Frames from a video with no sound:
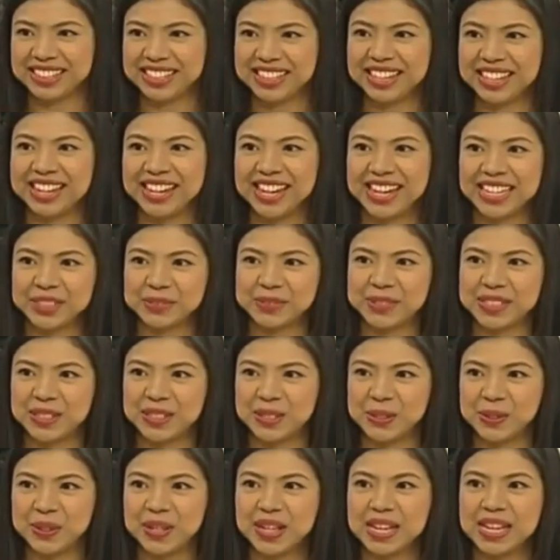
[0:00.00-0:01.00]
and then next was
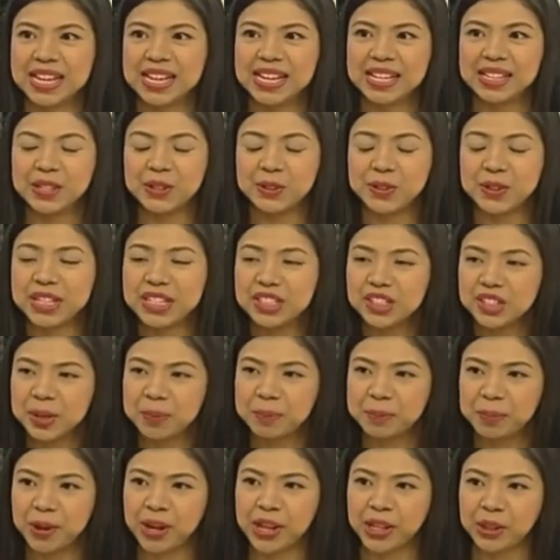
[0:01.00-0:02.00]
to reach a
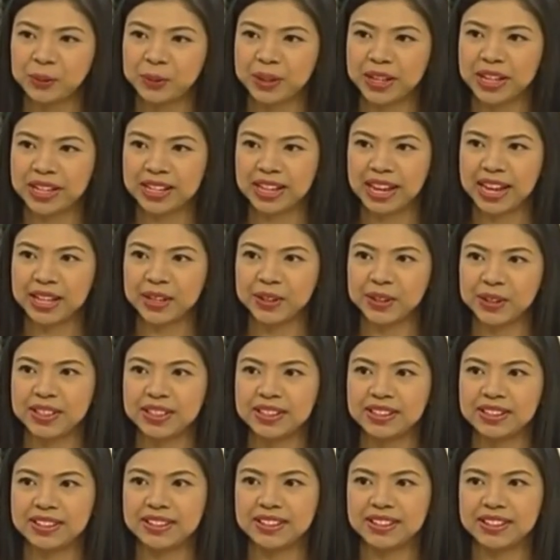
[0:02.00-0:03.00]
point wherein I could
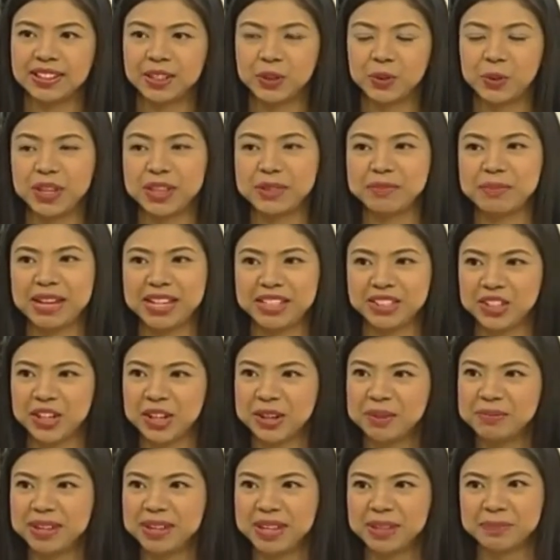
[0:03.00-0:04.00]
quit my
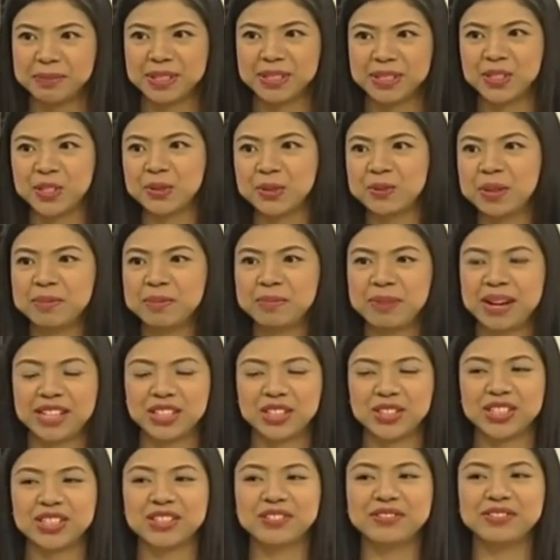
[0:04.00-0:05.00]
job and pursue my
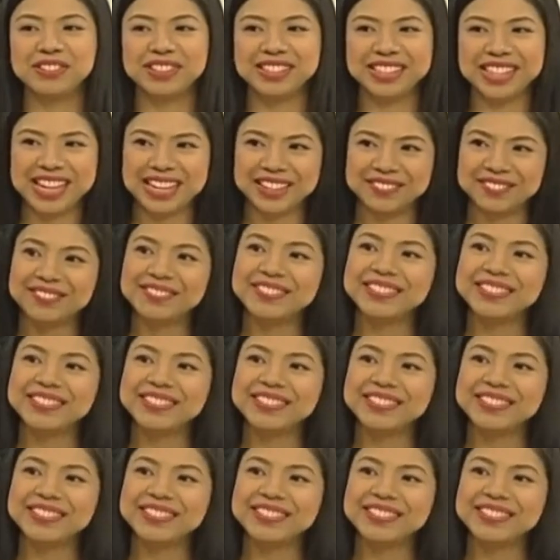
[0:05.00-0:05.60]
passions full time.